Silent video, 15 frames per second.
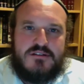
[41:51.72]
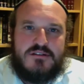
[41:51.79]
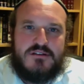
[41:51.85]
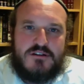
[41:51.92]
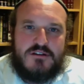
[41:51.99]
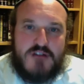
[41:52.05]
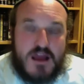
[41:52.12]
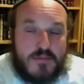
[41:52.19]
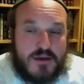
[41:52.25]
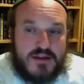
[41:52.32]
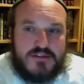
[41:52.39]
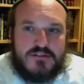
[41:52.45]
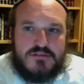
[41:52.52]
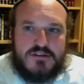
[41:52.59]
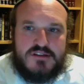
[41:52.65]
Grab
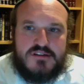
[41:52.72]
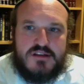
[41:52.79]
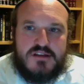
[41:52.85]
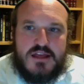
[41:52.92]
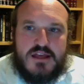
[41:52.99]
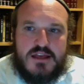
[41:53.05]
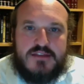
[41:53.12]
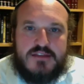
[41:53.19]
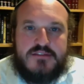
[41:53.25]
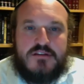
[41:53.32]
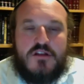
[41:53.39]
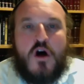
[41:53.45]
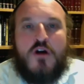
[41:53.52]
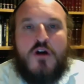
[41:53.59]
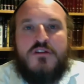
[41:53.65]
onto it until
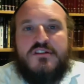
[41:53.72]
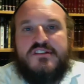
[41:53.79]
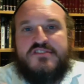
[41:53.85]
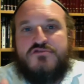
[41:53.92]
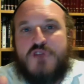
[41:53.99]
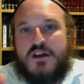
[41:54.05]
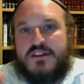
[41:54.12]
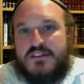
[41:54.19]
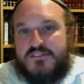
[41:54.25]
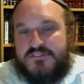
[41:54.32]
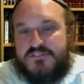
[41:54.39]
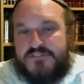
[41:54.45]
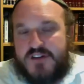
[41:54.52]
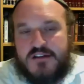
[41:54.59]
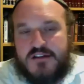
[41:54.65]
all destructive
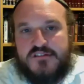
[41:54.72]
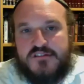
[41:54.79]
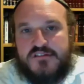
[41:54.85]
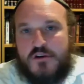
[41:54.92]
fires